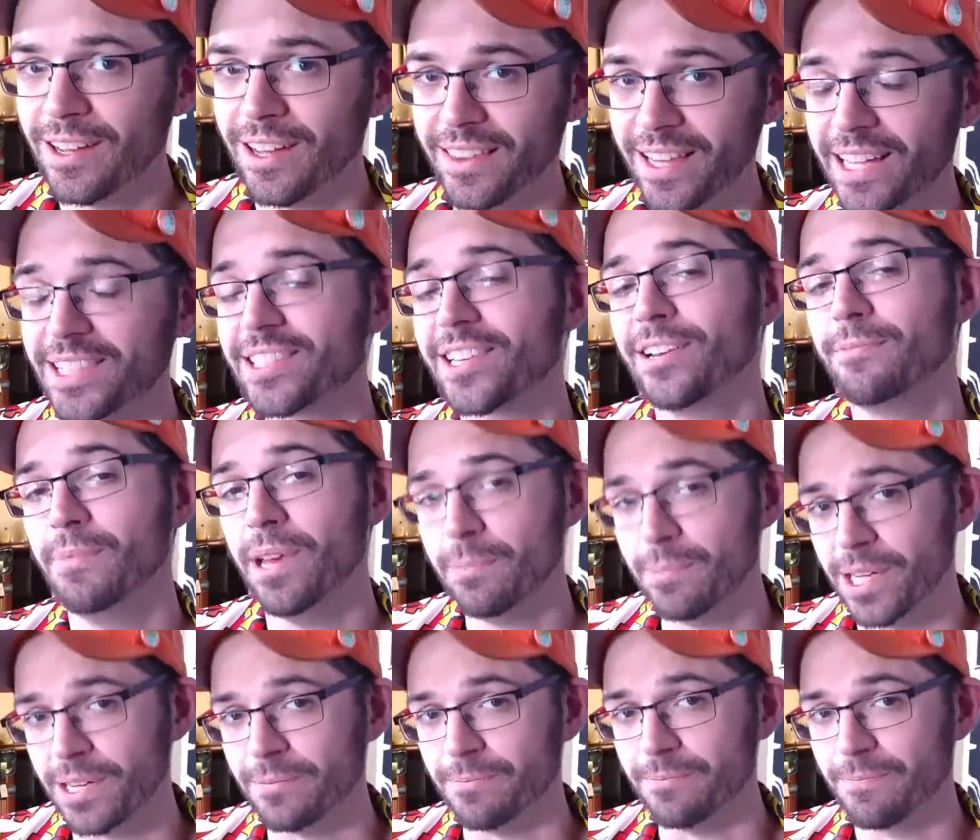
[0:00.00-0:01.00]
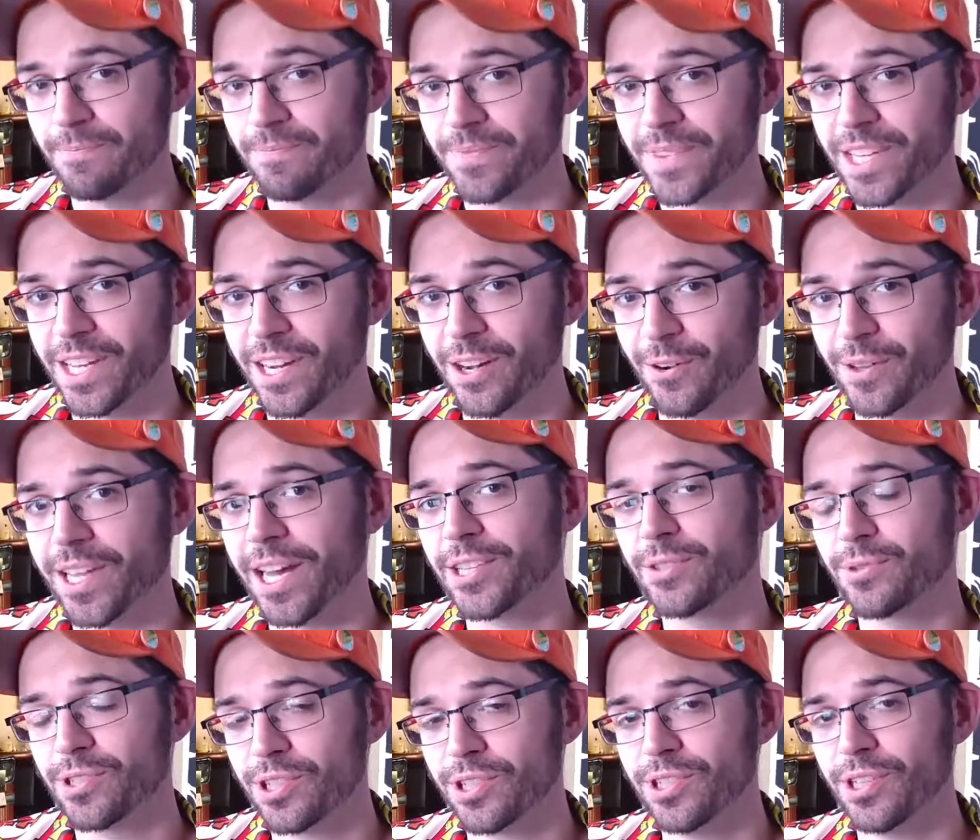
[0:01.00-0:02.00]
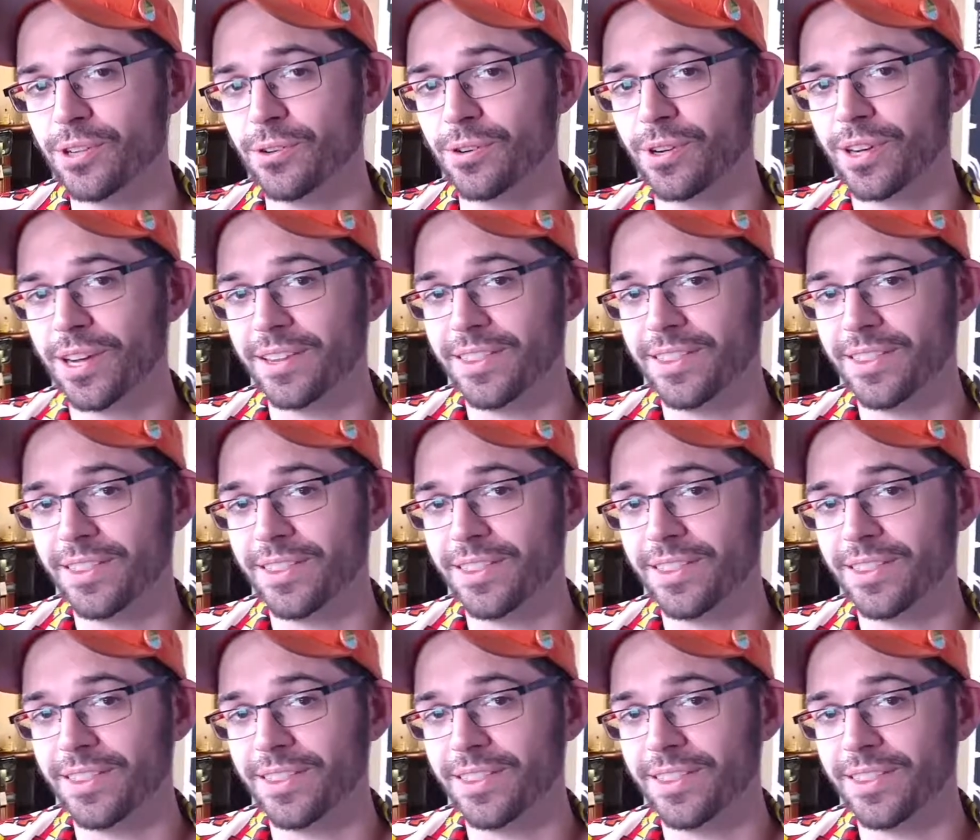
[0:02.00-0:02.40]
And that's commitment, you know, and that's what you do.